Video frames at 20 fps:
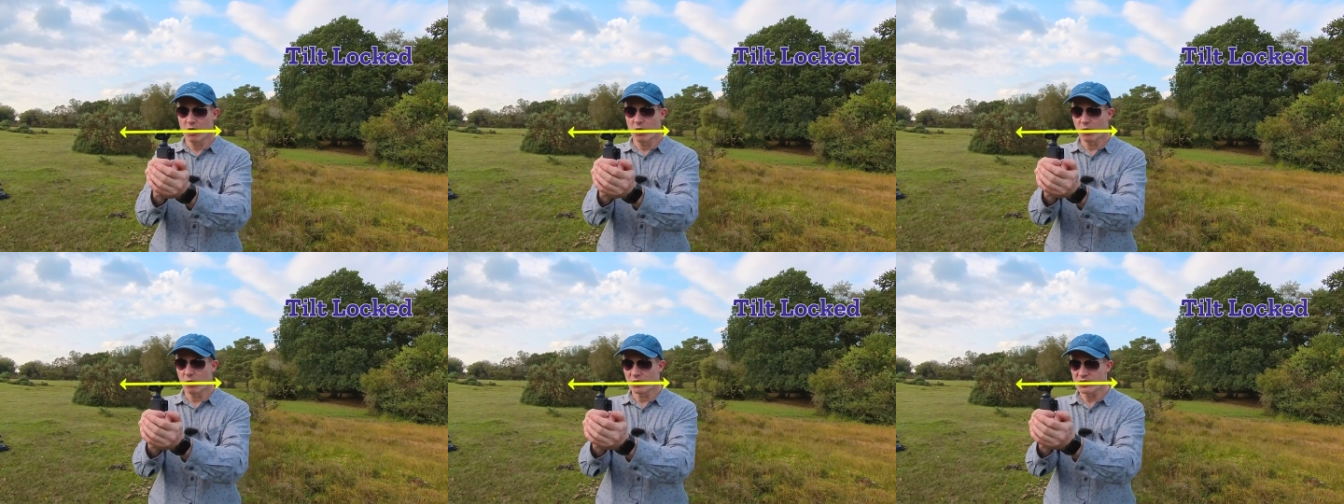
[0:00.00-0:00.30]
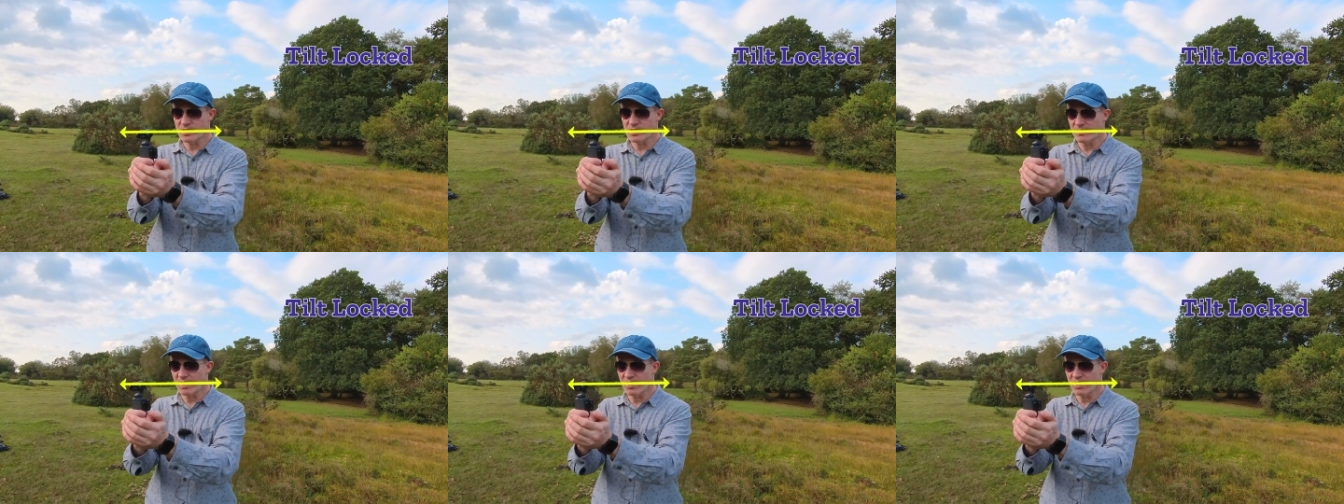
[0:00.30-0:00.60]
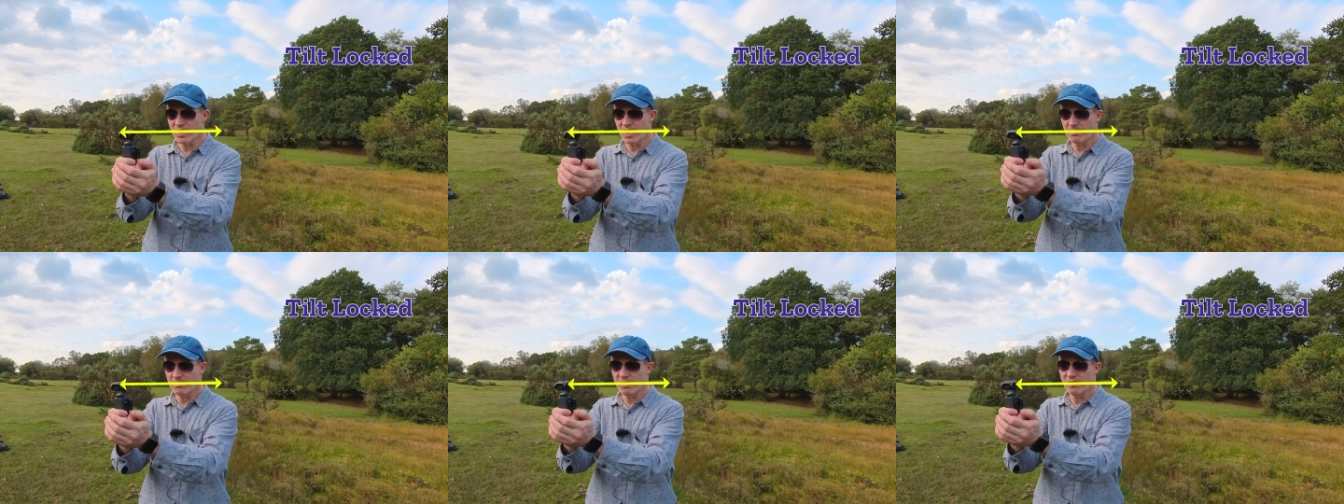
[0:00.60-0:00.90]
or something
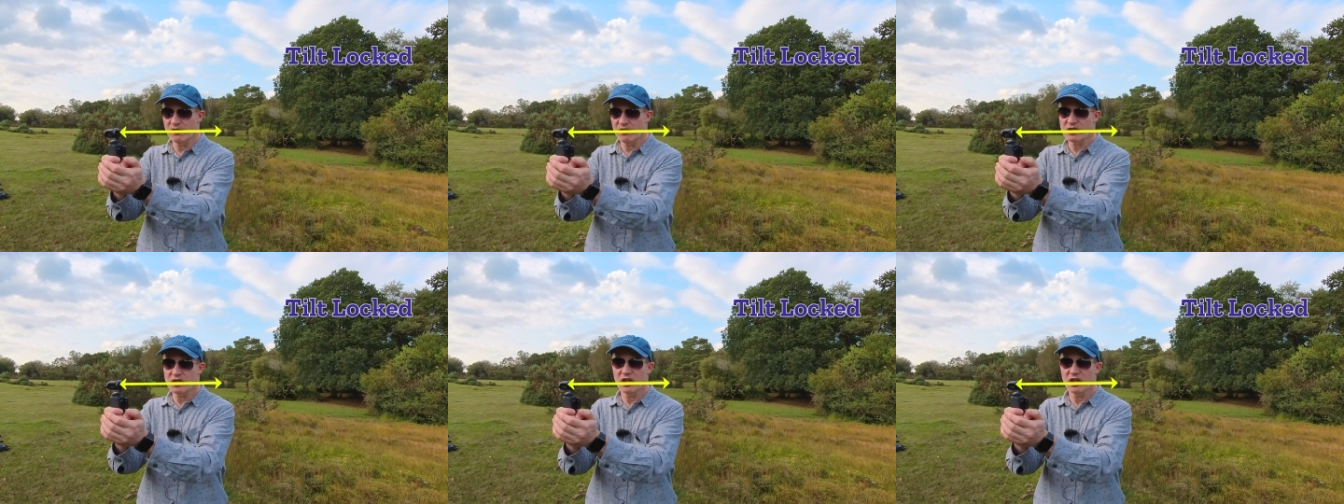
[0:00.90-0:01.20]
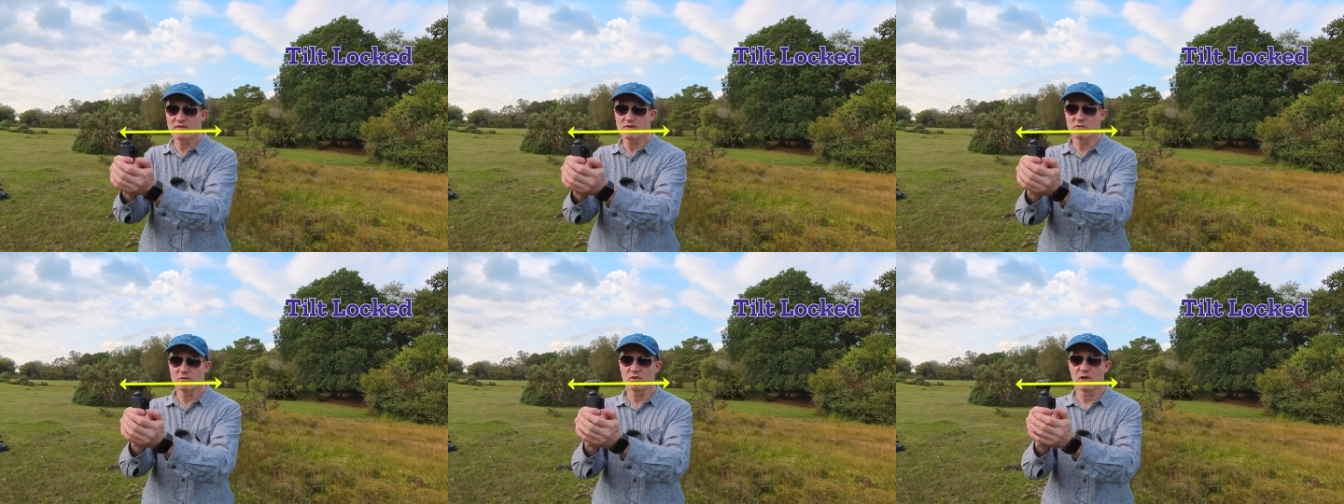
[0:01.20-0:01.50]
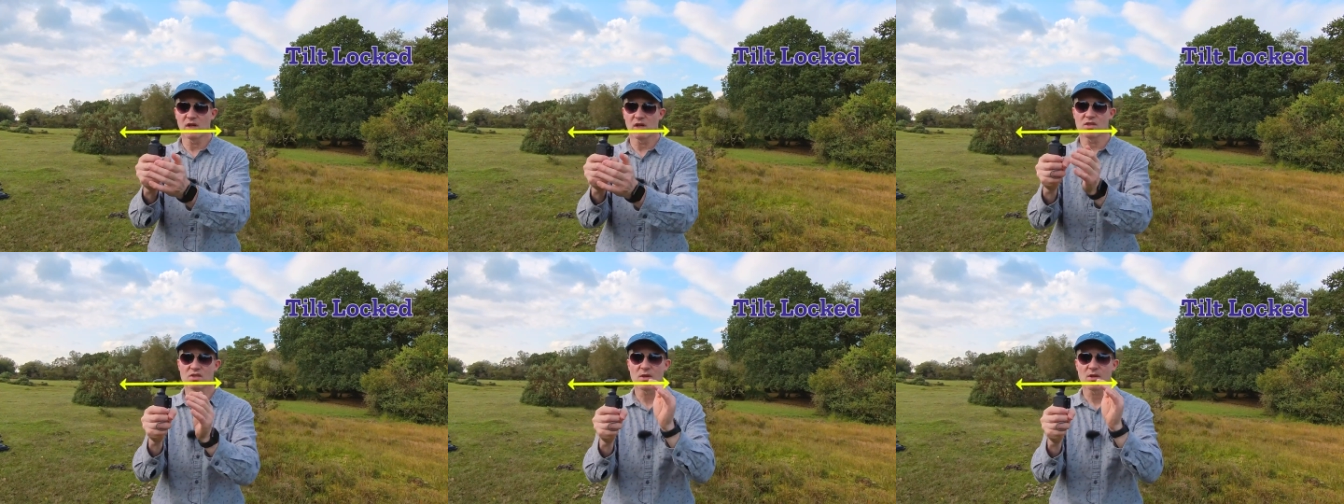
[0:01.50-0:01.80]
like that, move it to left or
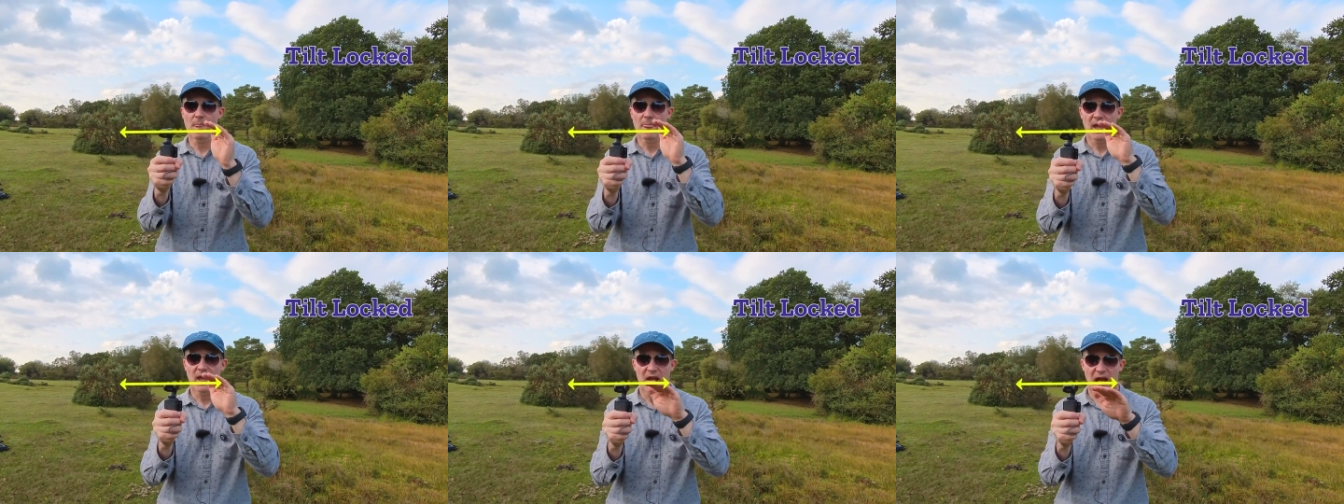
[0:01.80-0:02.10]
right,